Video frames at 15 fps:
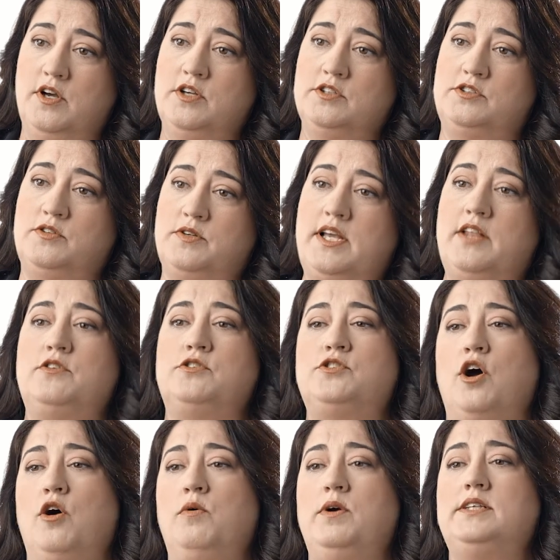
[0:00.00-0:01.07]
So again, there's
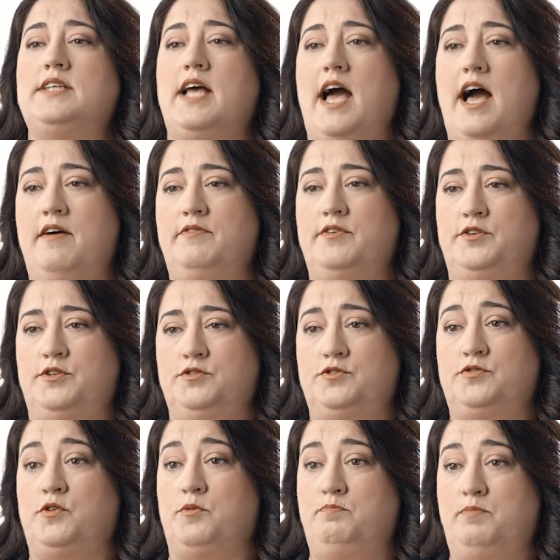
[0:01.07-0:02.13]
always avenues
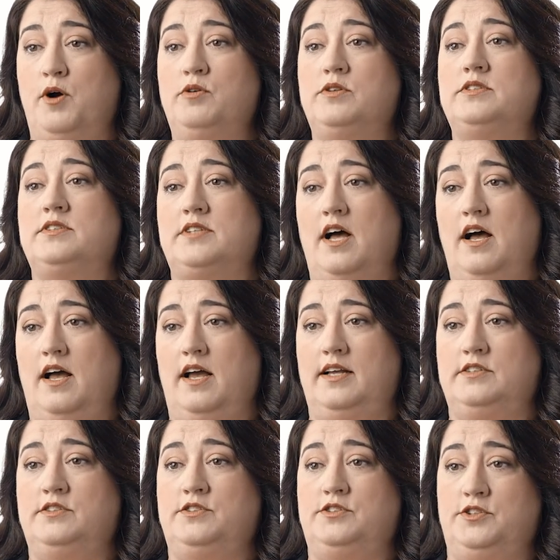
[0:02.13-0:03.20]
for both
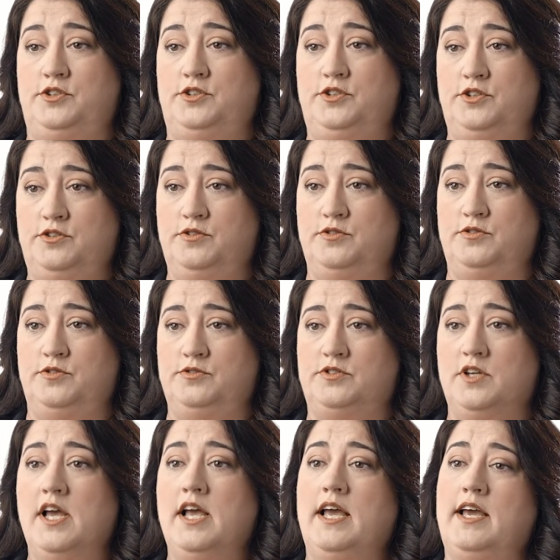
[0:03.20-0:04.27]
sides to use
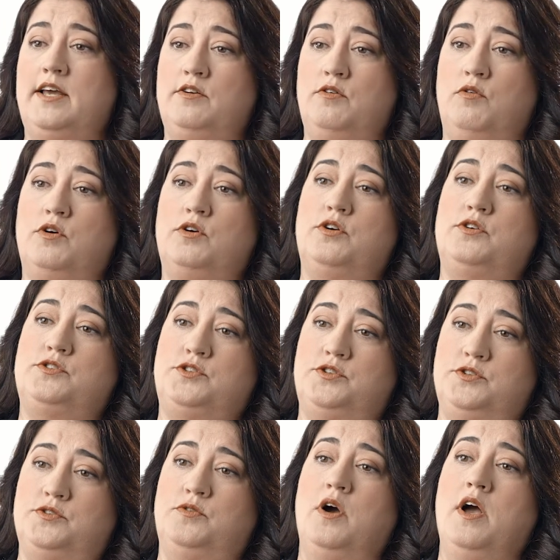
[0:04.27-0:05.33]
in order
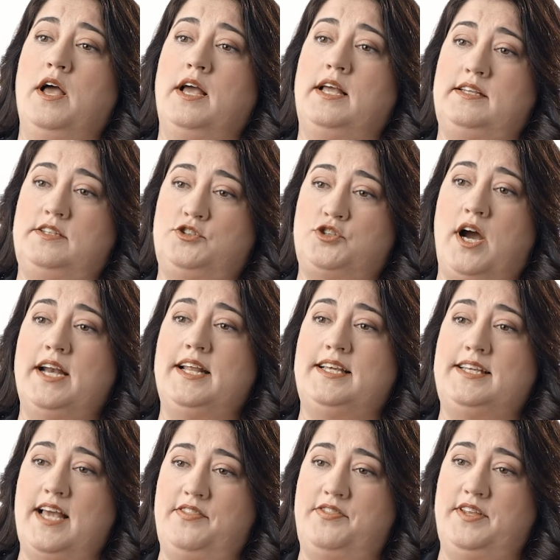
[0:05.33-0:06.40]
to try to
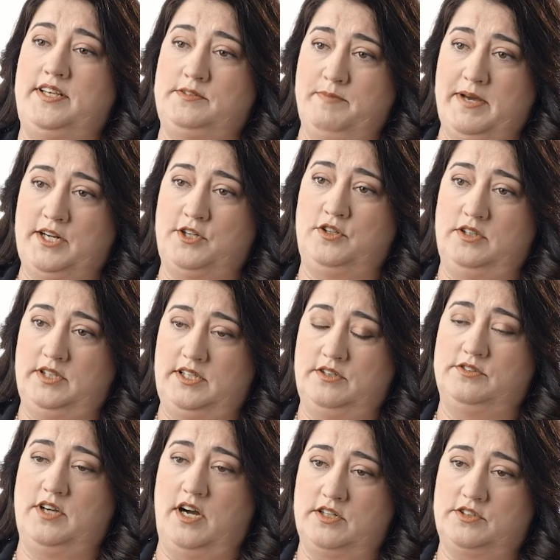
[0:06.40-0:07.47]
get these medical legal
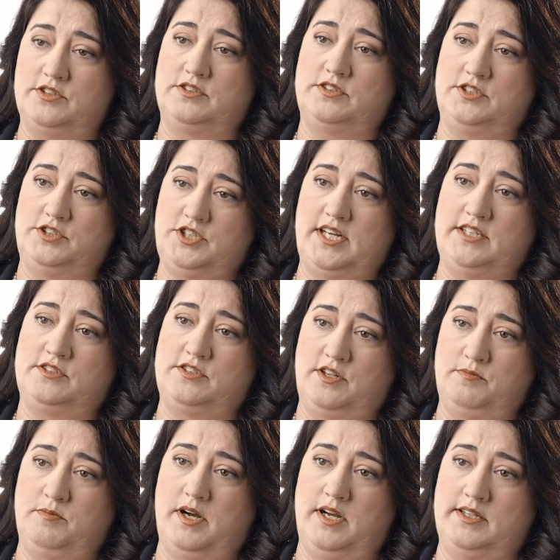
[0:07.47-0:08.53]
doctors to change
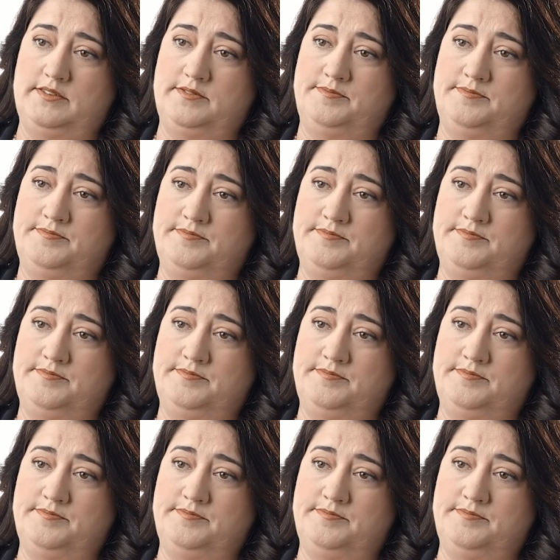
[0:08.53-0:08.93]
their mind.